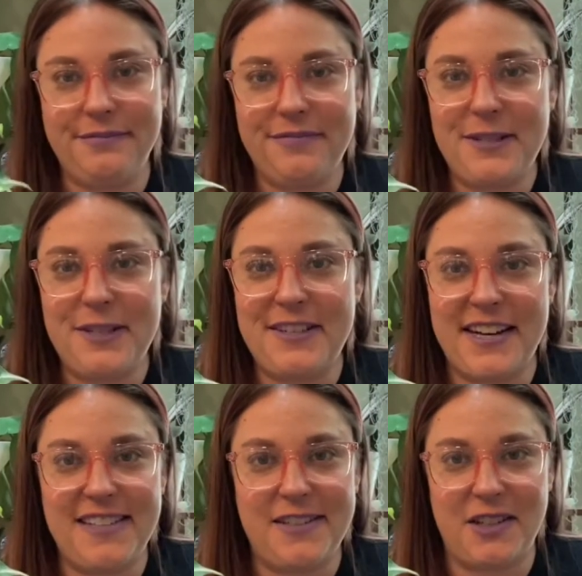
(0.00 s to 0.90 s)
just
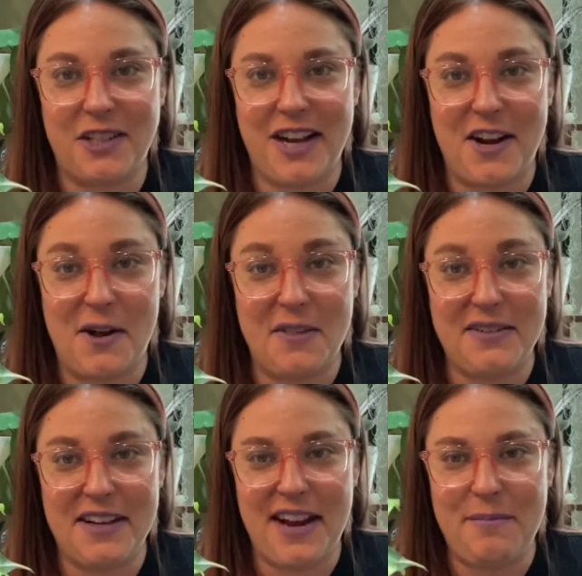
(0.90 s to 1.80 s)
nice to look at all the
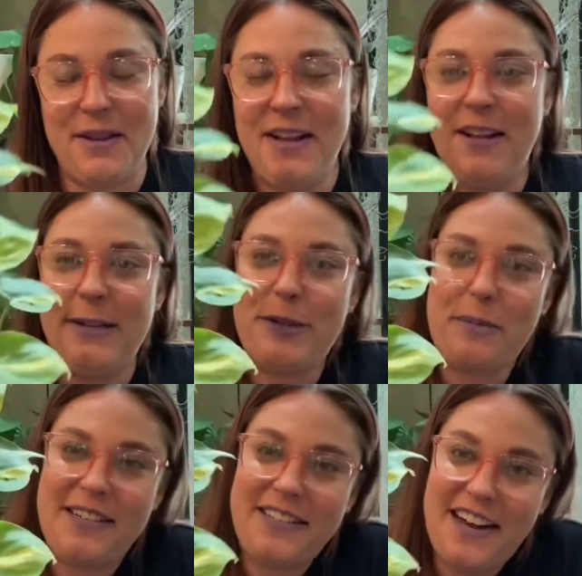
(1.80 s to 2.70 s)
time. So
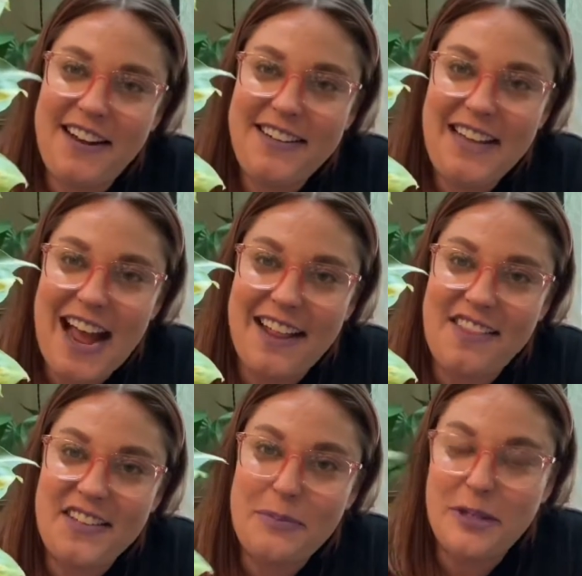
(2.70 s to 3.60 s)
I'm excited to add
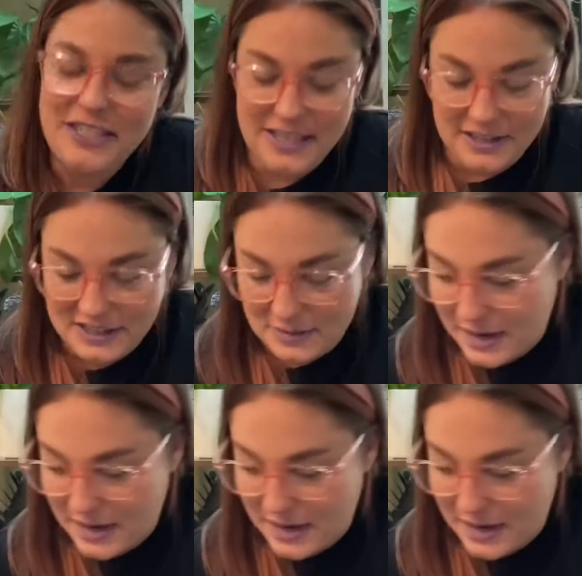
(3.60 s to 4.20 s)
this Brazil to my